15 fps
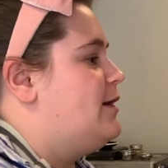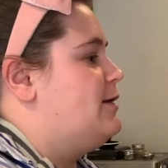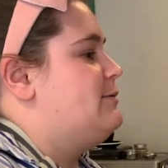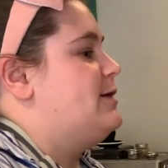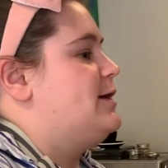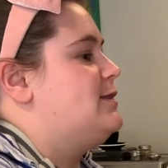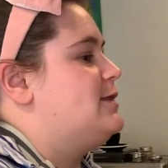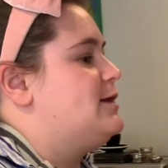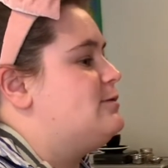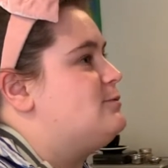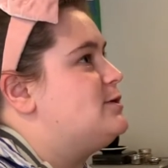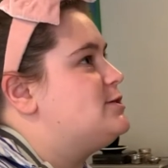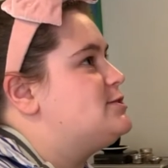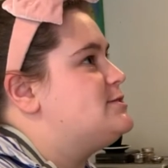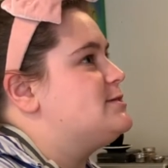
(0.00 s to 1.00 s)
And then we're
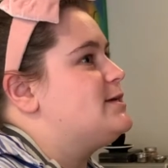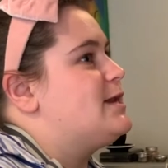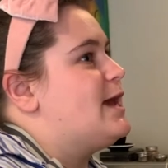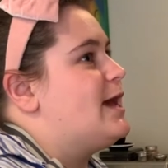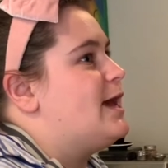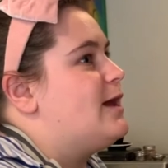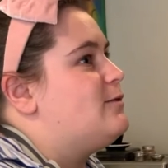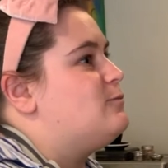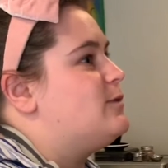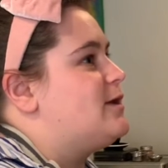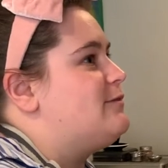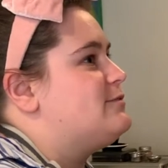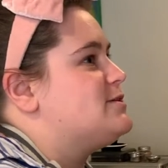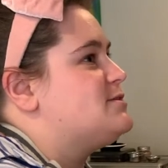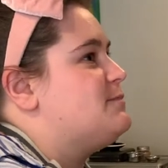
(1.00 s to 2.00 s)
just gonna add whatever
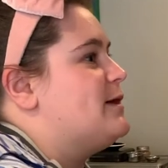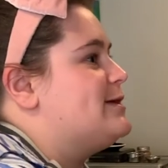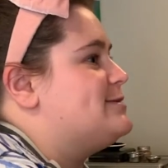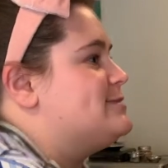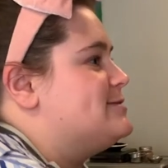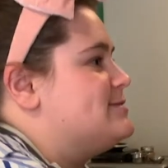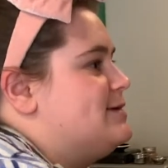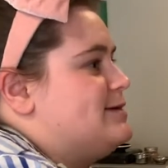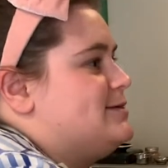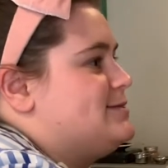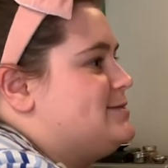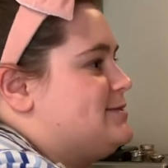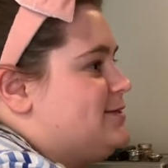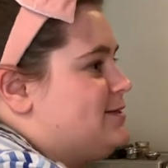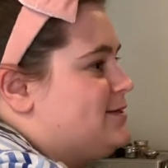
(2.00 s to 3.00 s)
spices I
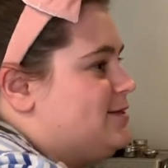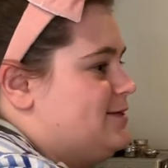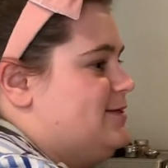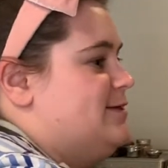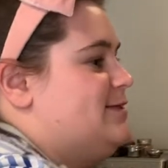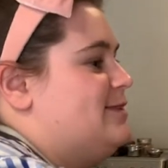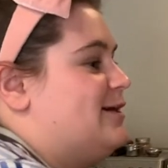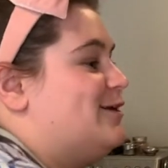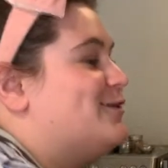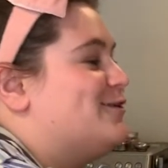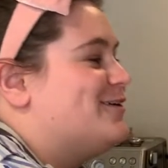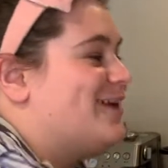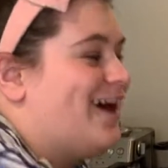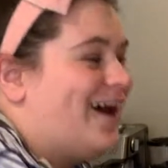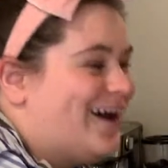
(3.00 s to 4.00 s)
see that are
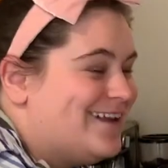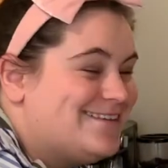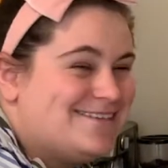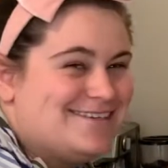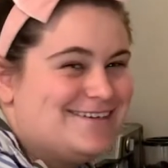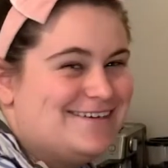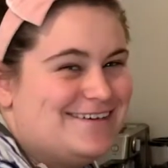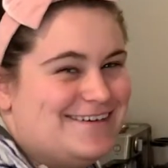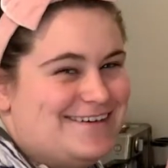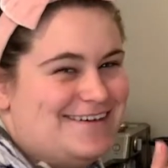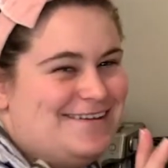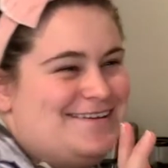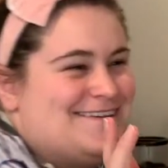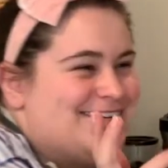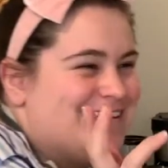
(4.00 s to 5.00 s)
not
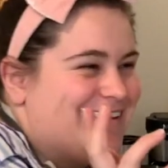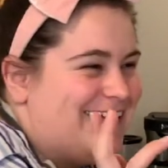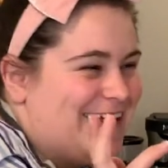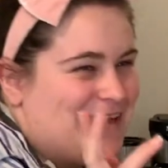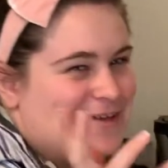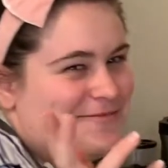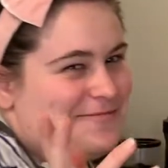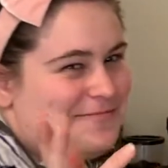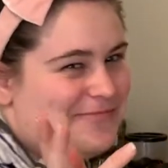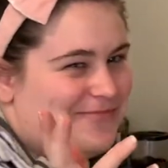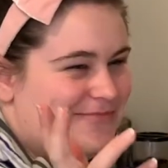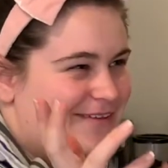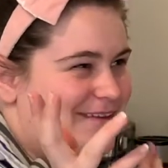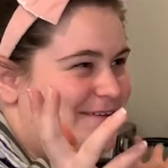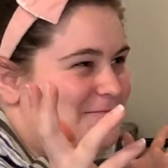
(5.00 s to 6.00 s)
like
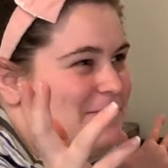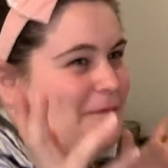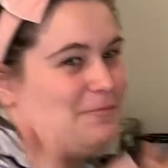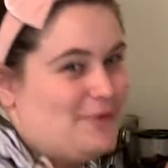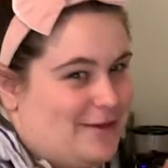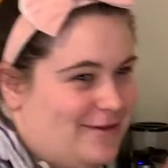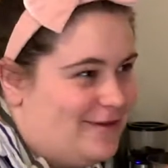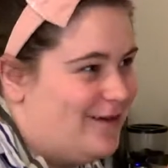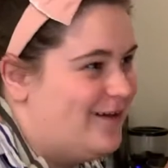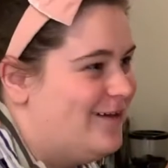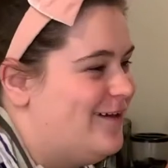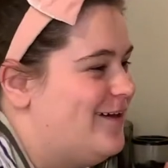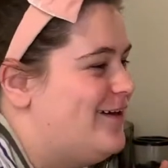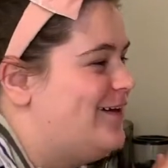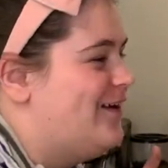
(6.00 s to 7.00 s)
paprika.
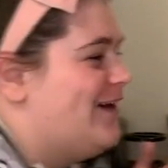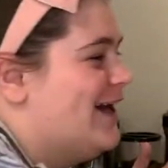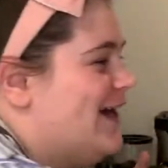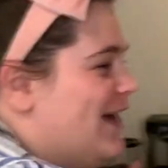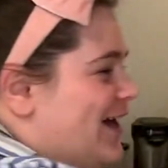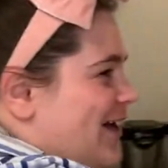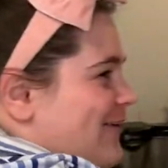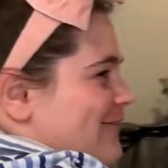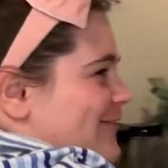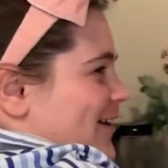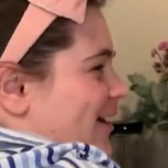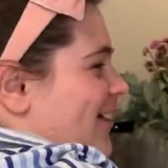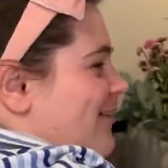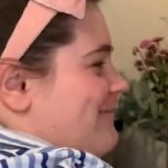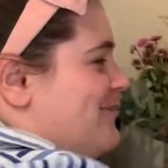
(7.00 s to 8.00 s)

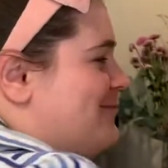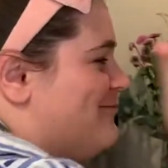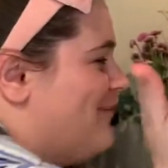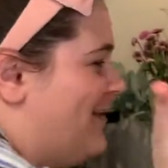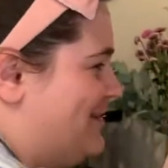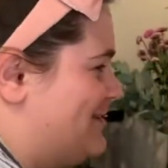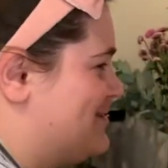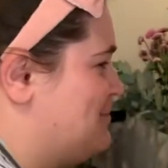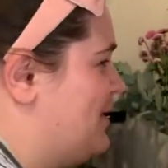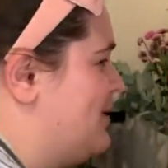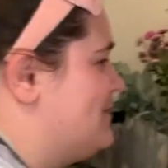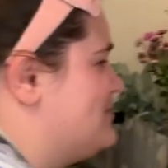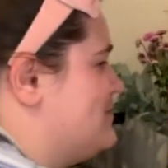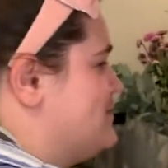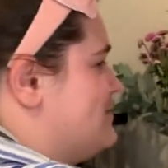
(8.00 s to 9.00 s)
All of the fun
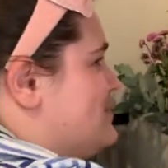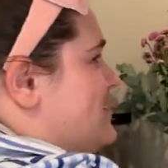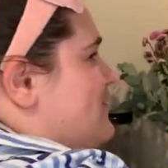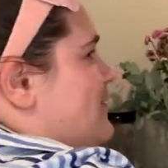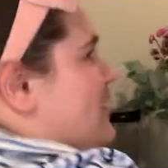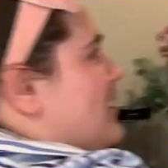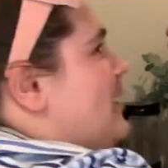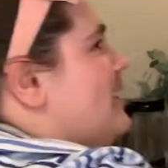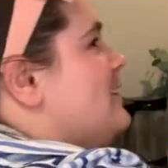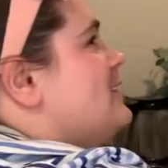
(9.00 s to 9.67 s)
spices. Okay.